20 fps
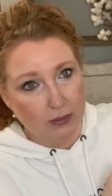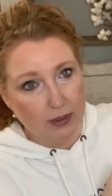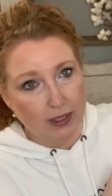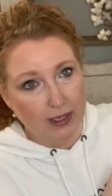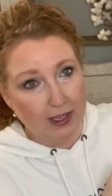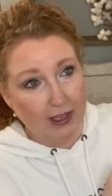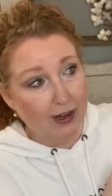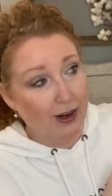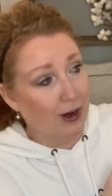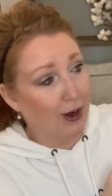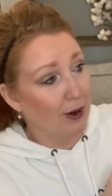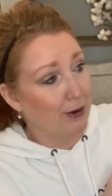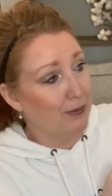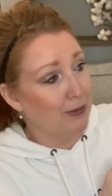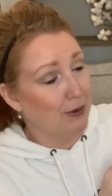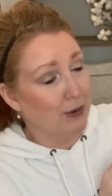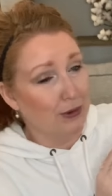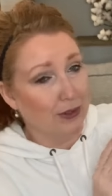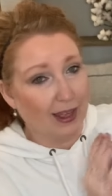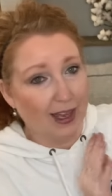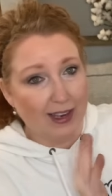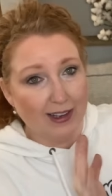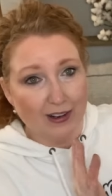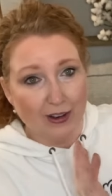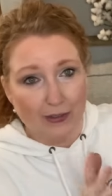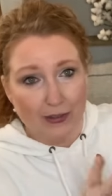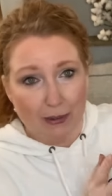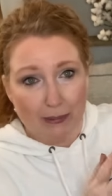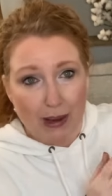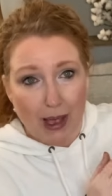in our booth. I know
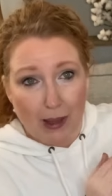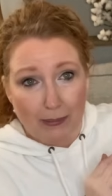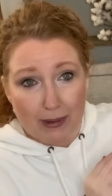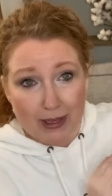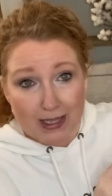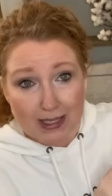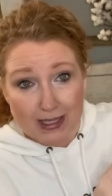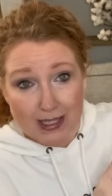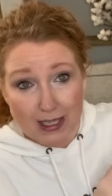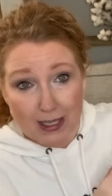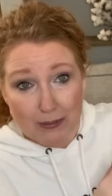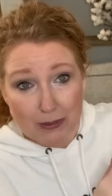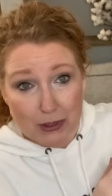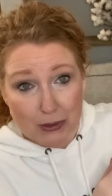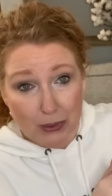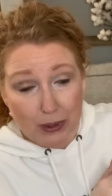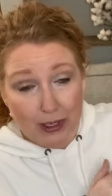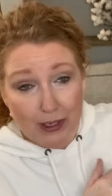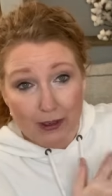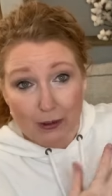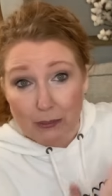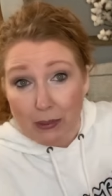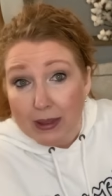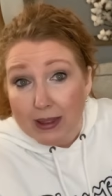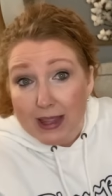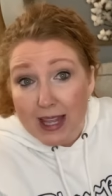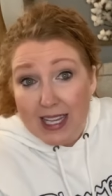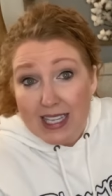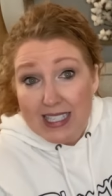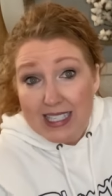that probably seems weird, but
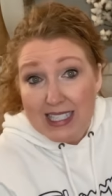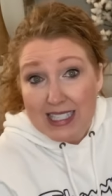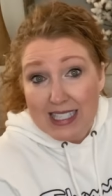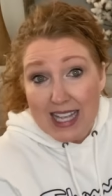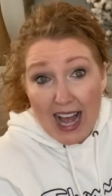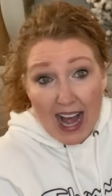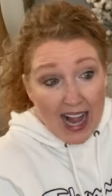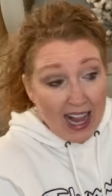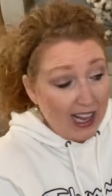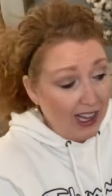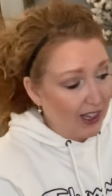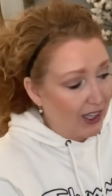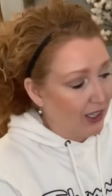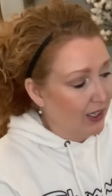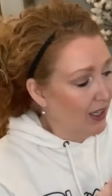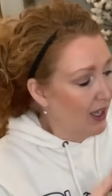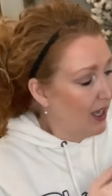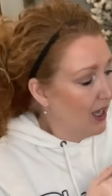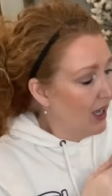they sell.